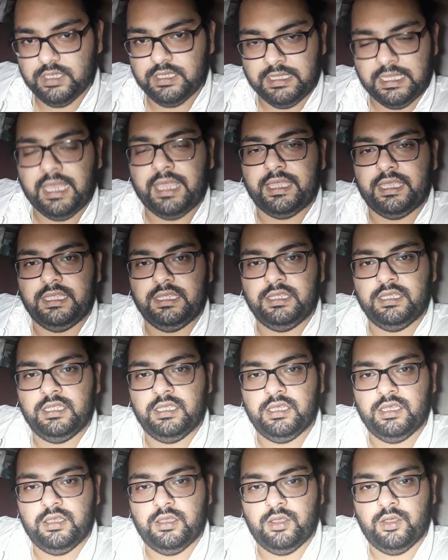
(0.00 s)
9,
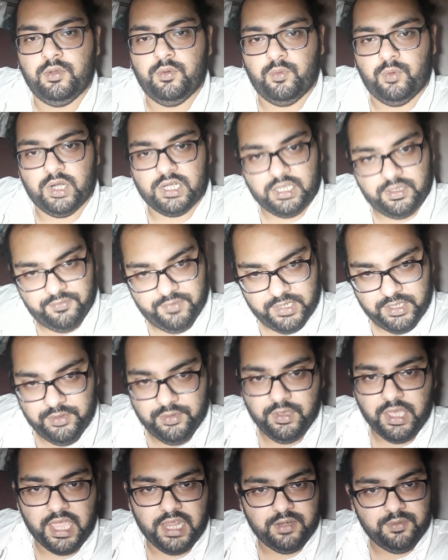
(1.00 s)
whatever
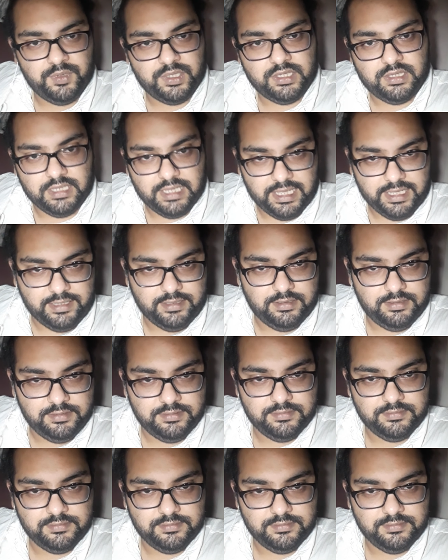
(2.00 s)
you add with 9,